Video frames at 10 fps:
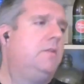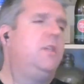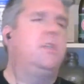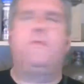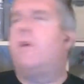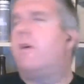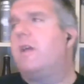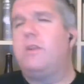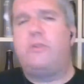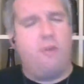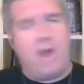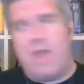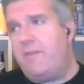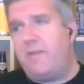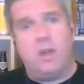Just fucking
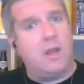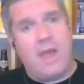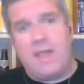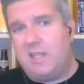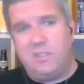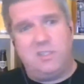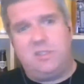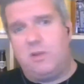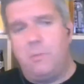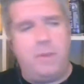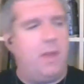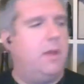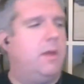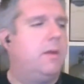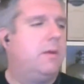try. If you don't like it, just dump it.